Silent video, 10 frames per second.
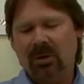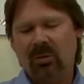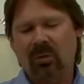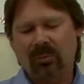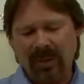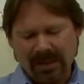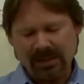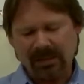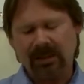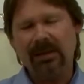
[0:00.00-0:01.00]
You are
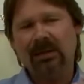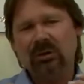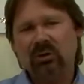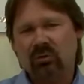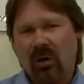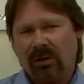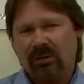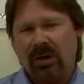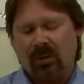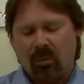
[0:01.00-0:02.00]
basically constructing